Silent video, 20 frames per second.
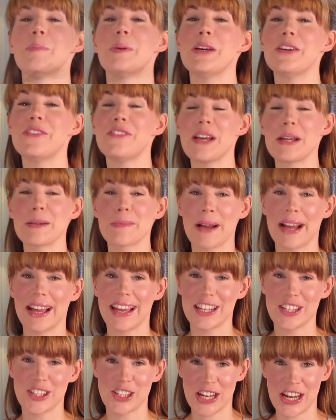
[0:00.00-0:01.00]
Perfect by Ed
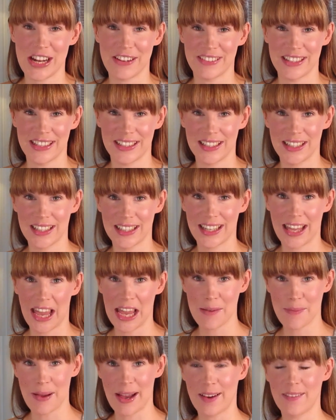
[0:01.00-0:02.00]
Sheeran
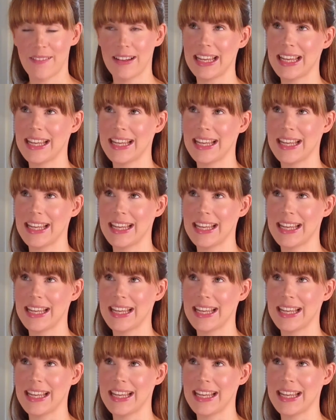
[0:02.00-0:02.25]
came out